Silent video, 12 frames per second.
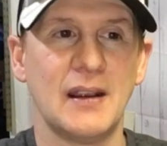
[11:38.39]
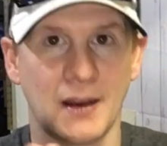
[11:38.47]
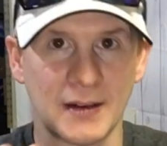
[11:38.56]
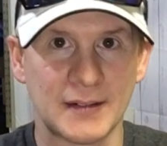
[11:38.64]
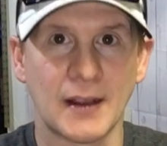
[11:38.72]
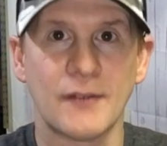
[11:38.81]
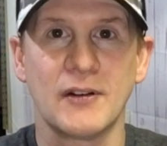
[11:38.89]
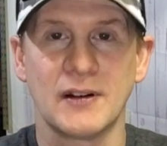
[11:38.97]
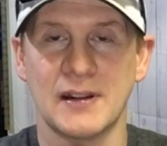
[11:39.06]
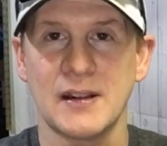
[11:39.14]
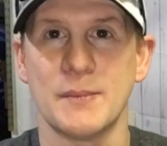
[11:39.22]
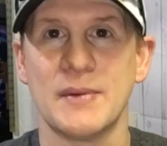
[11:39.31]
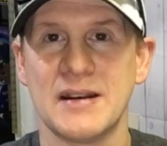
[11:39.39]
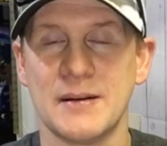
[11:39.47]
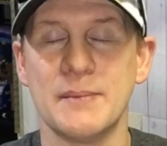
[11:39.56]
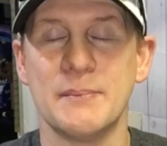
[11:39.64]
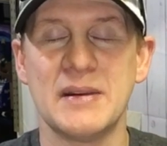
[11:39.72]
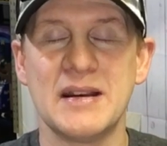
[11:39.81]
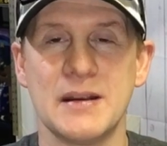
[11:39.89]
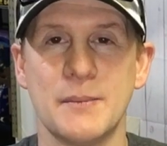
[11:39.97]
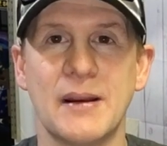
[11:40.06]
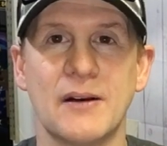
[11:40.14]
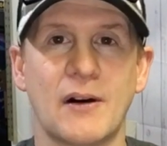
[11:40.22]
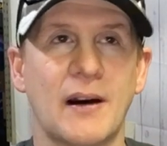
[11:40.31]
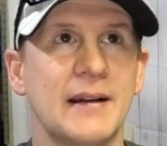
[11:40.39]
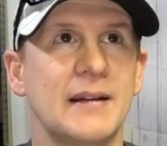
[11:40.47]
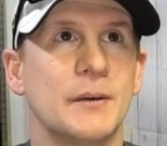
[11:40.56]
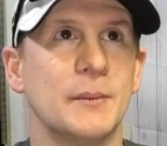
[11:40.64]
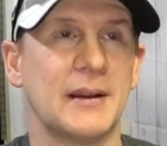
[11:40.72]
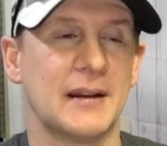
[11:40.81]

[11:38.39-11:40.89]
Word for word: Uh, definitely a media, media mail item,